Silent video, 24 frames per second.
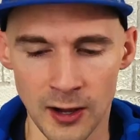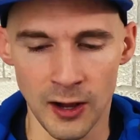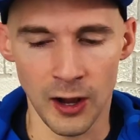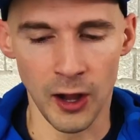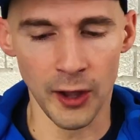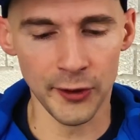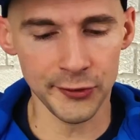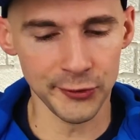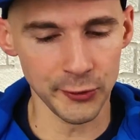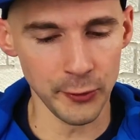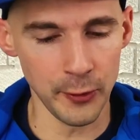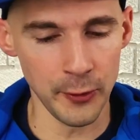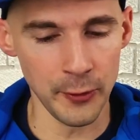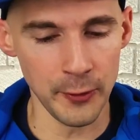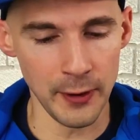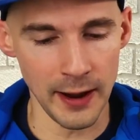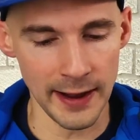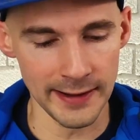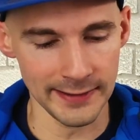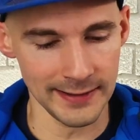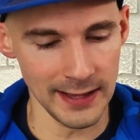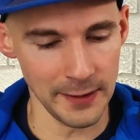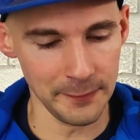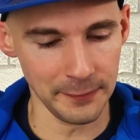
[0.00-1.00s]
Also,
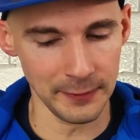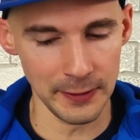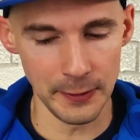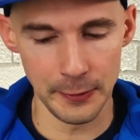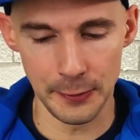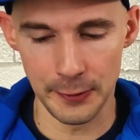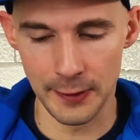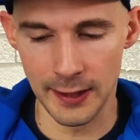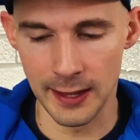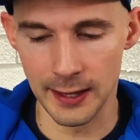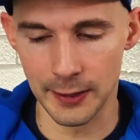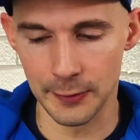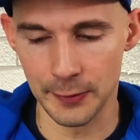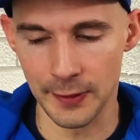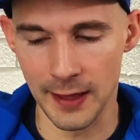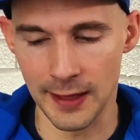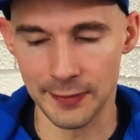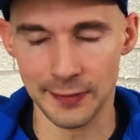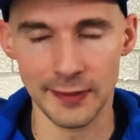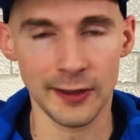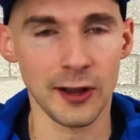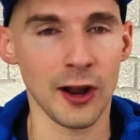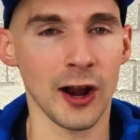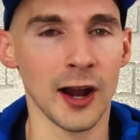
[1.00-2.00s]
I definitely think
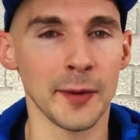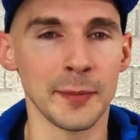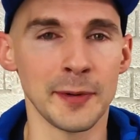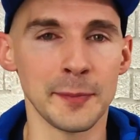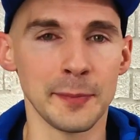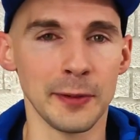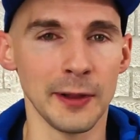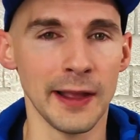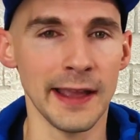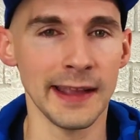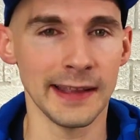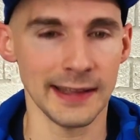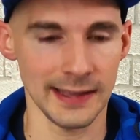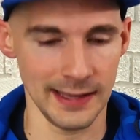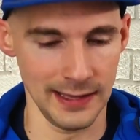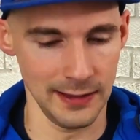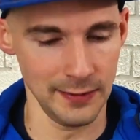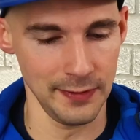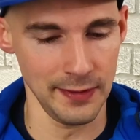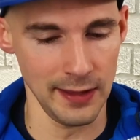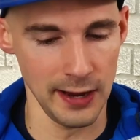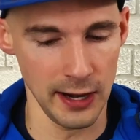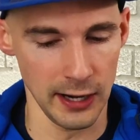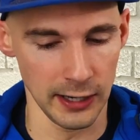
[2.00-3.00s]
that the carbon plate
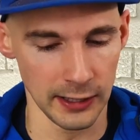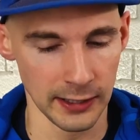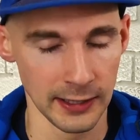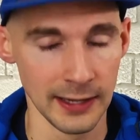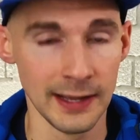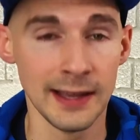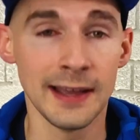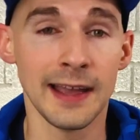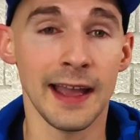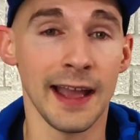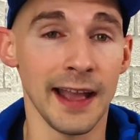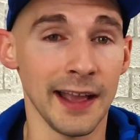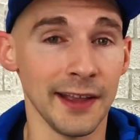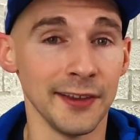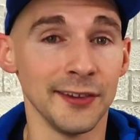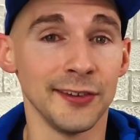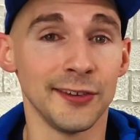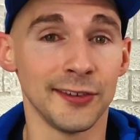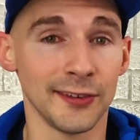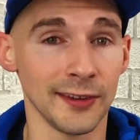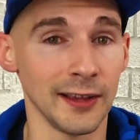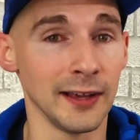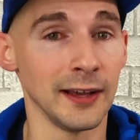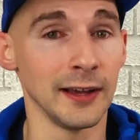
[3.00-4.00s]
in there
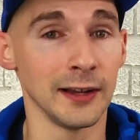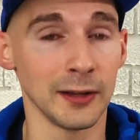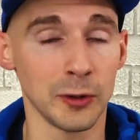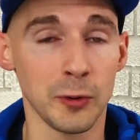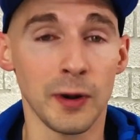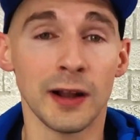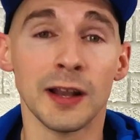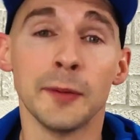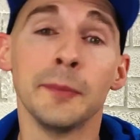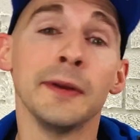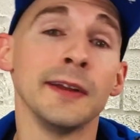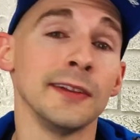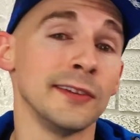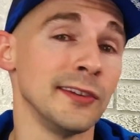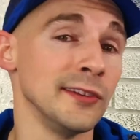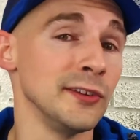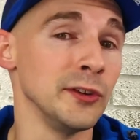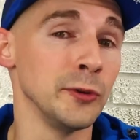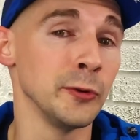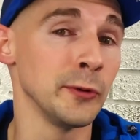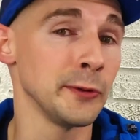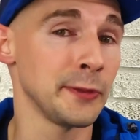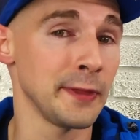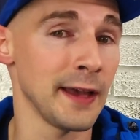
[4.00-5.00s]
has quite a bit to
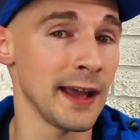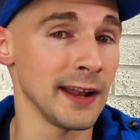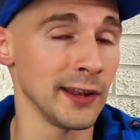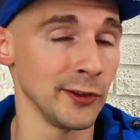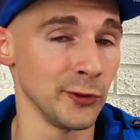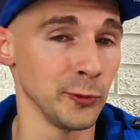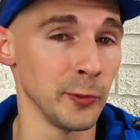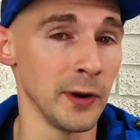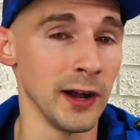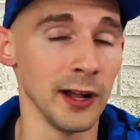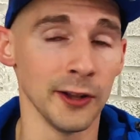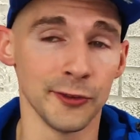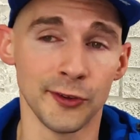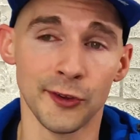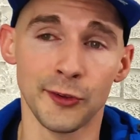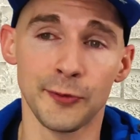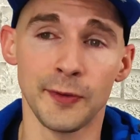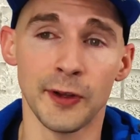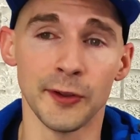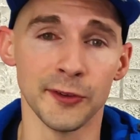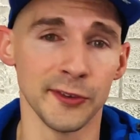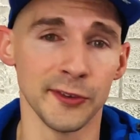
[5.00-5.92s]
do with that as well. It just felt